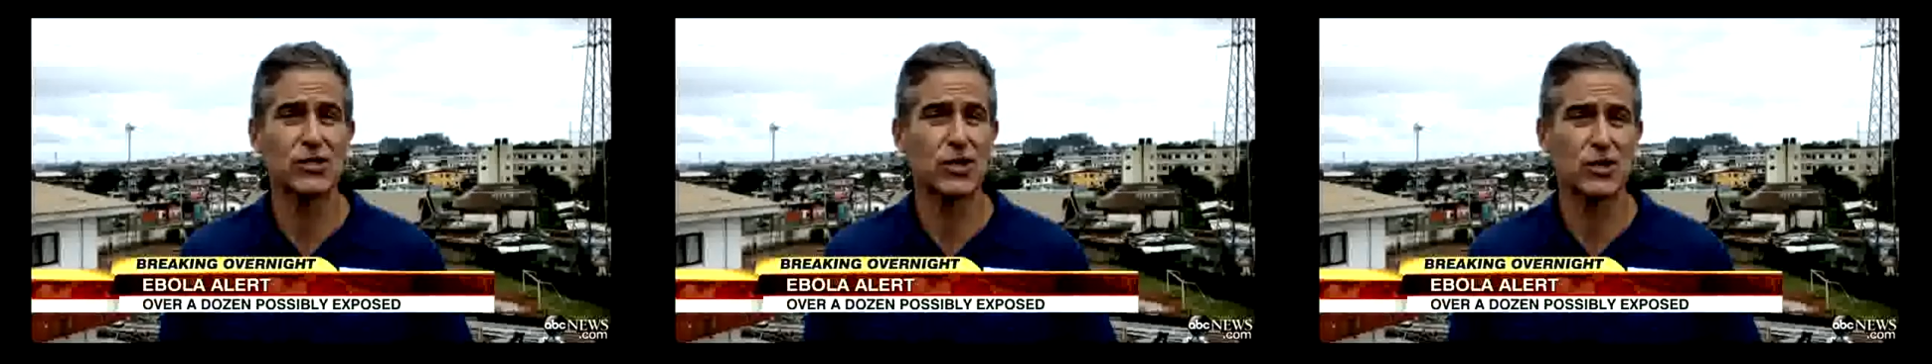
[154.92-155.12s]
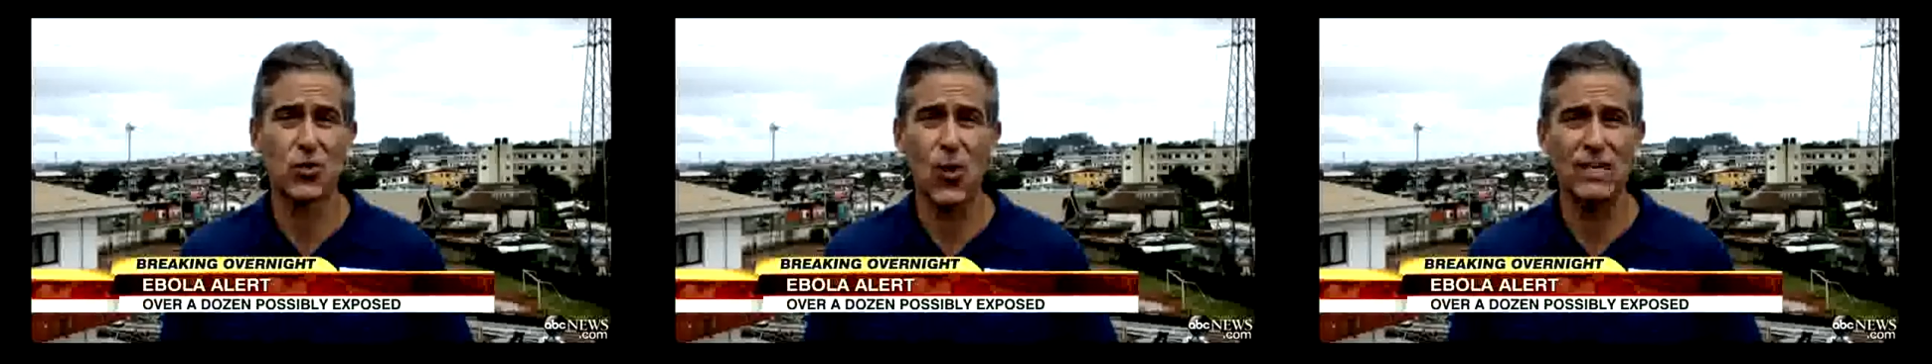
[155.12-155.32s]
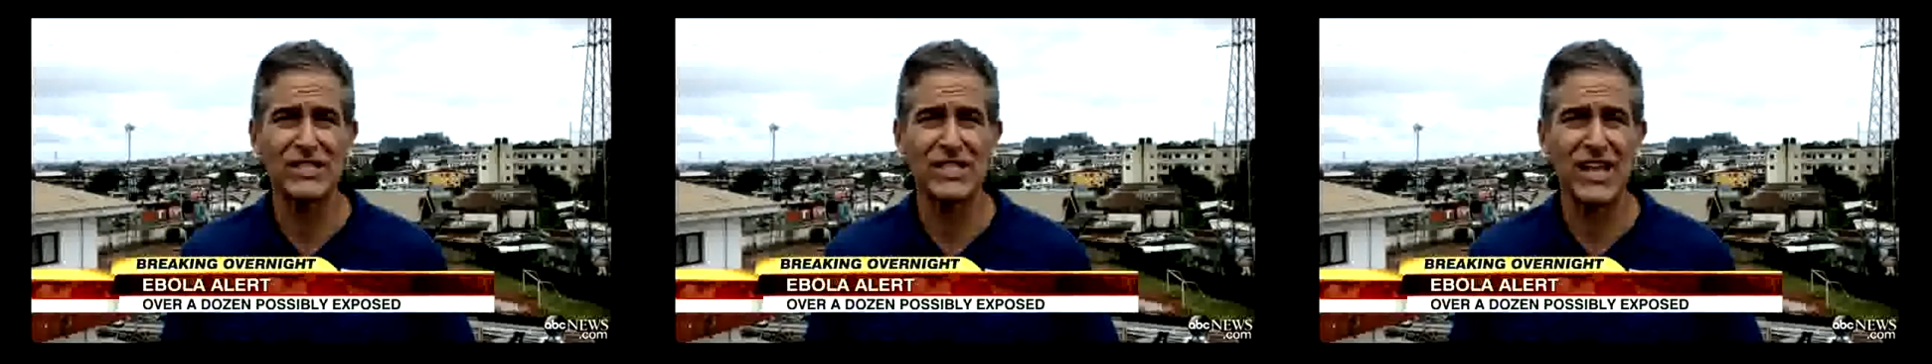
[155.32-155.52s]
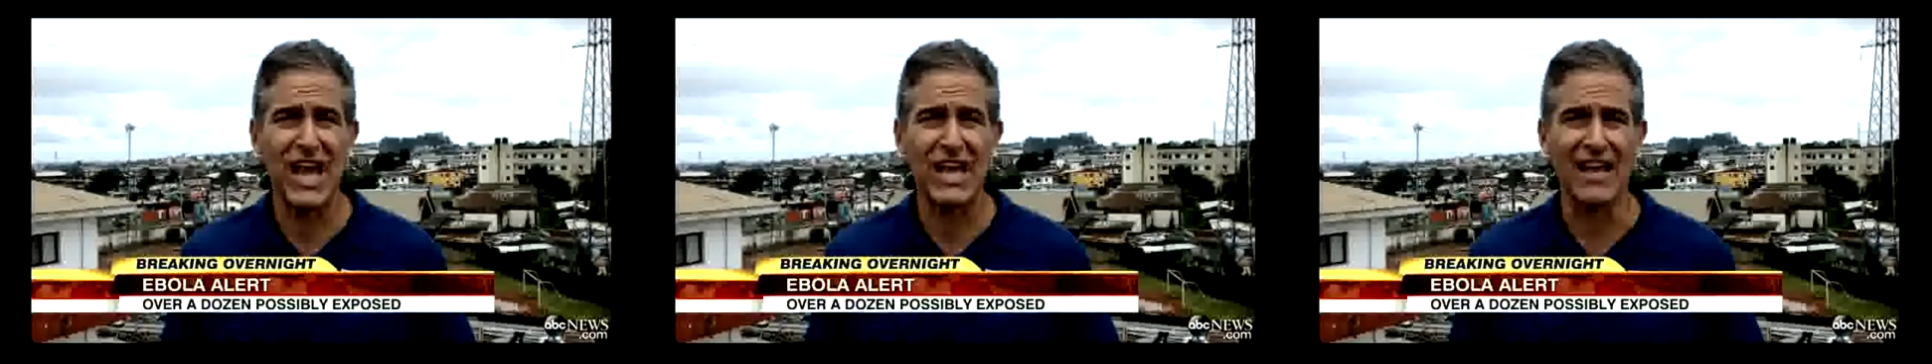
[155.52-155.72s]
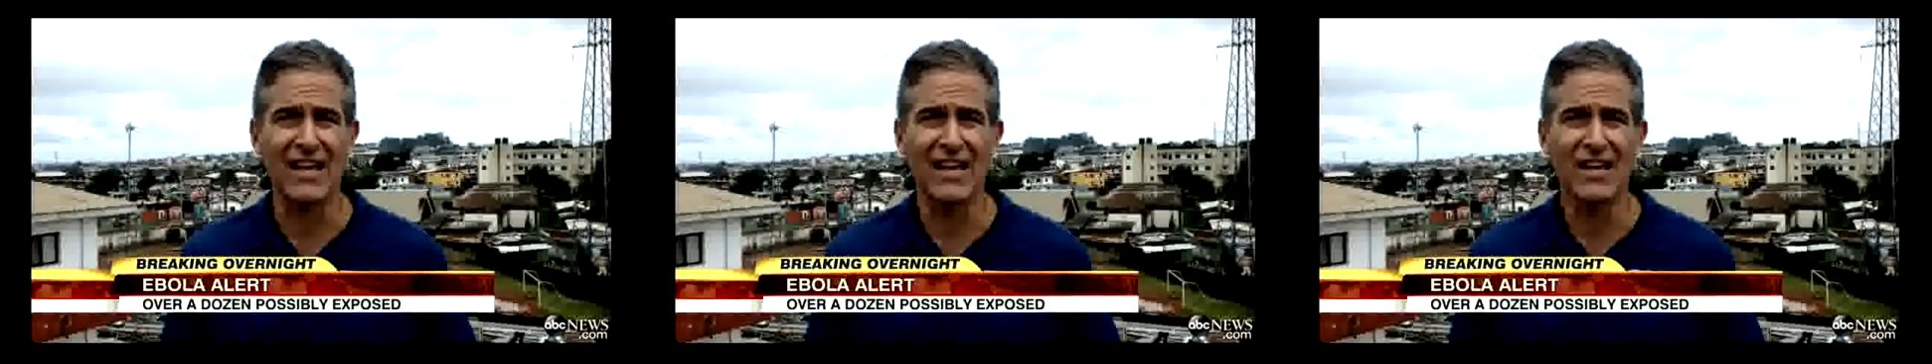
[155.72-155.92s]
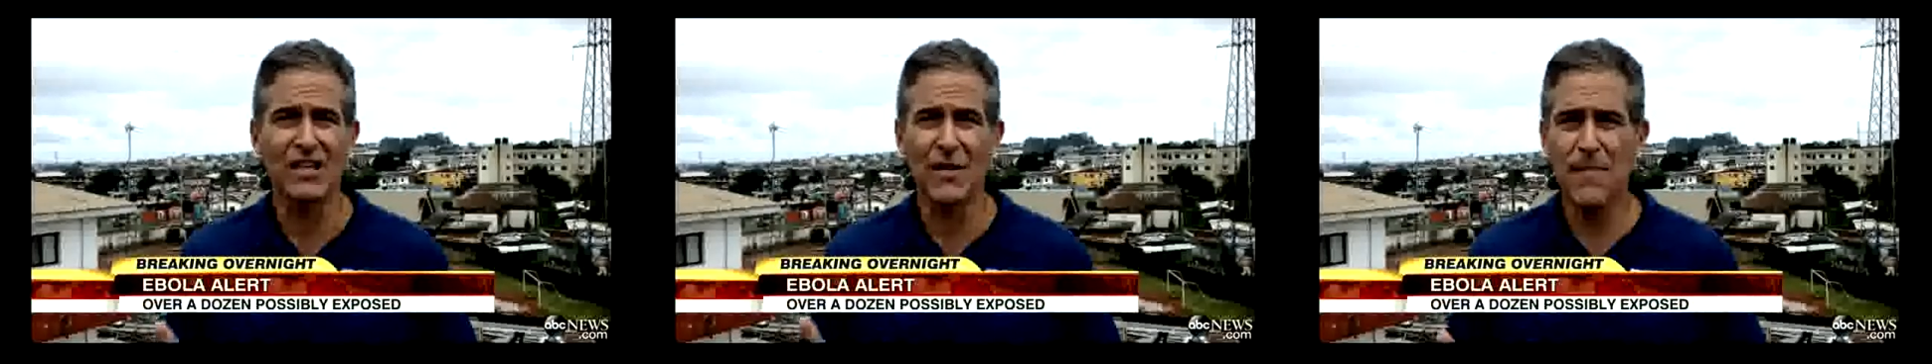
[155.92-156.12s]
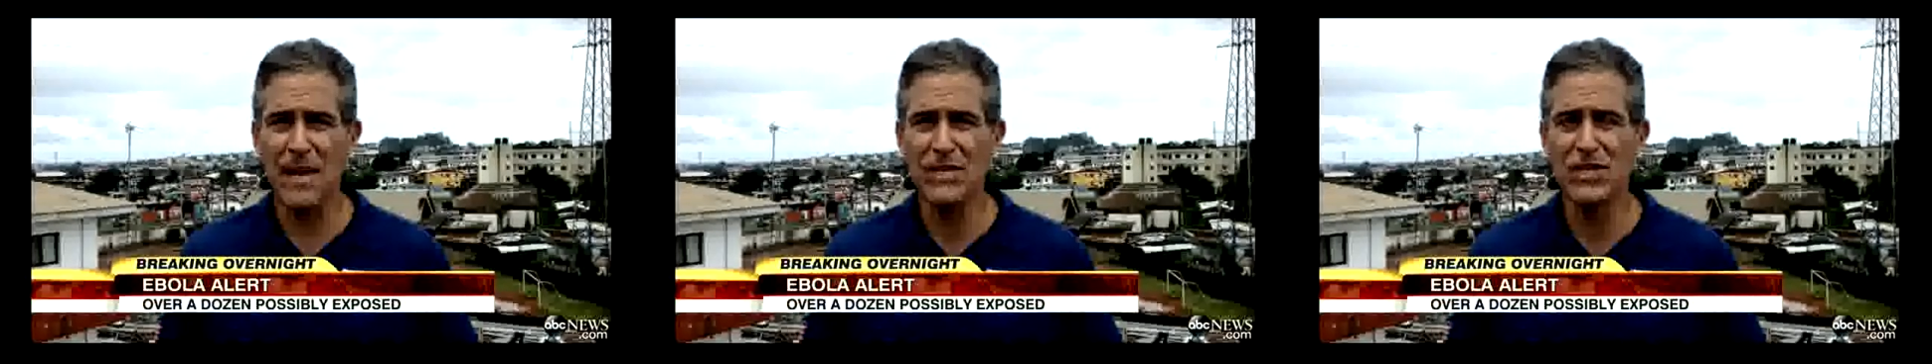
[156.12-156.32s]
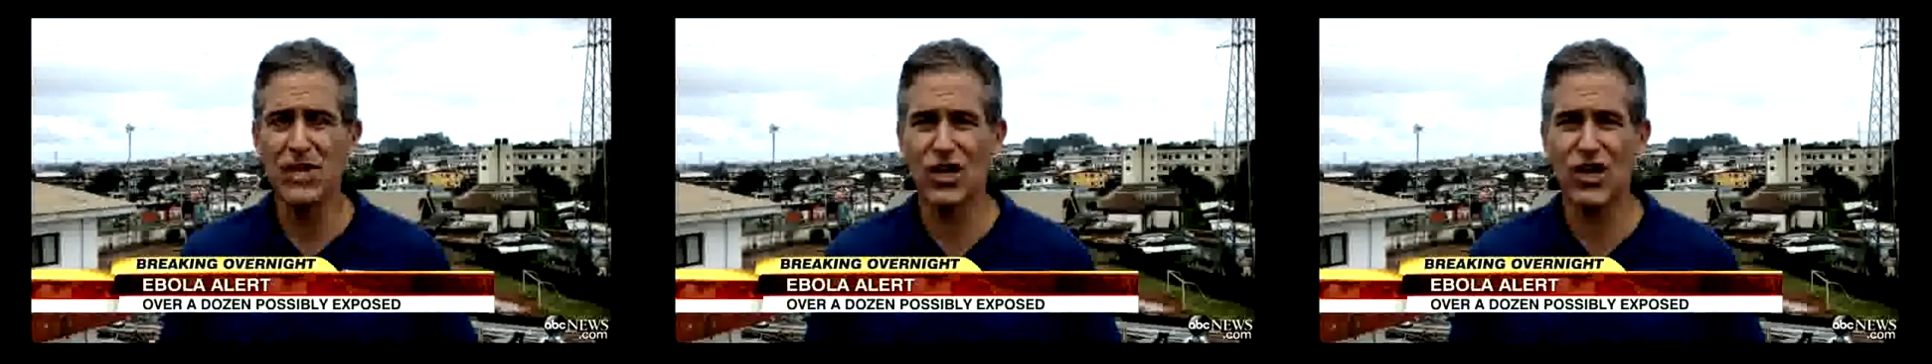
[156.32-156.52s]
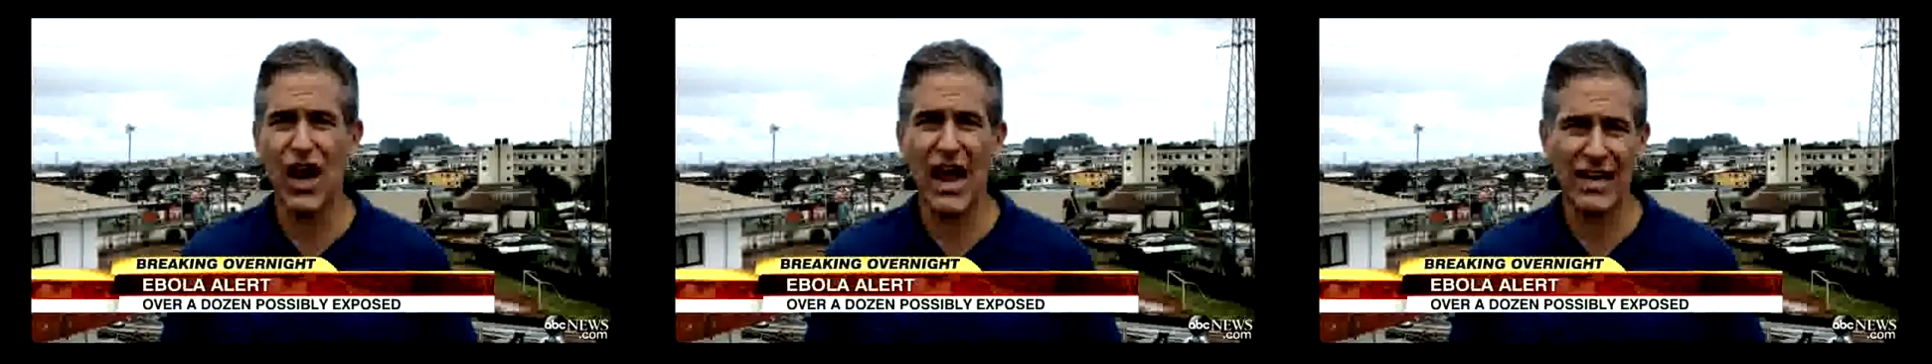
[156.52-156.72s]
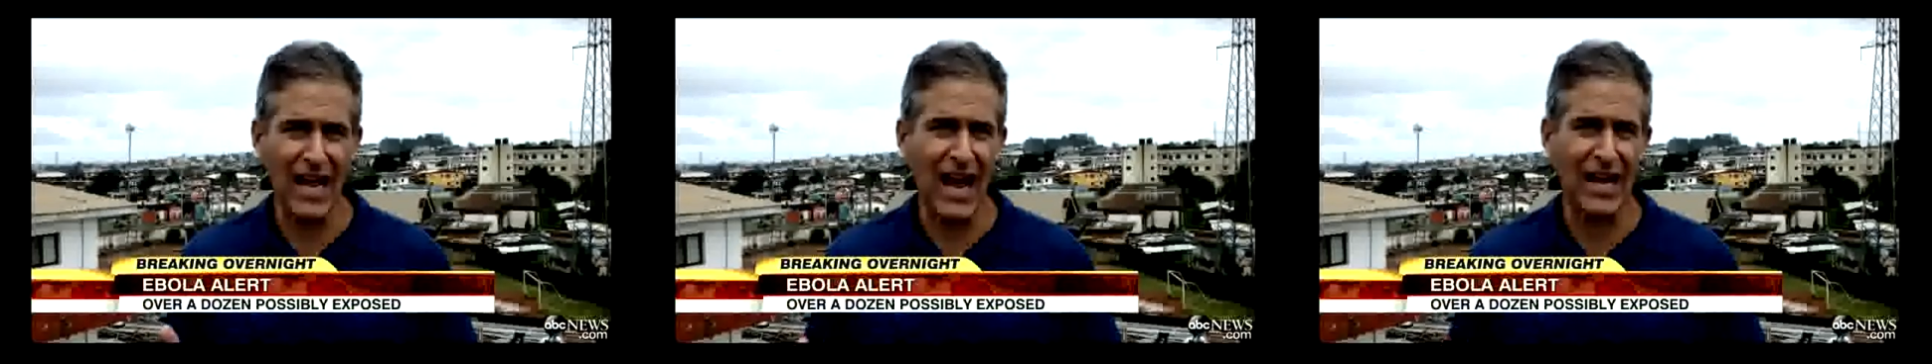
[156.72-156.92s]
I went in because
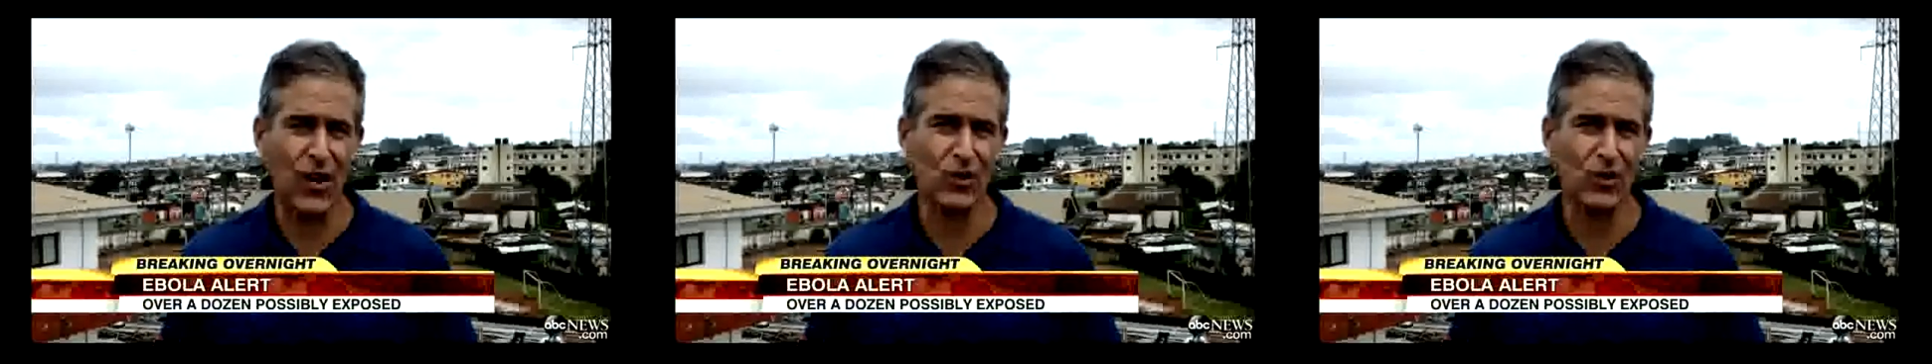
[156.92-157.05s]
I'm an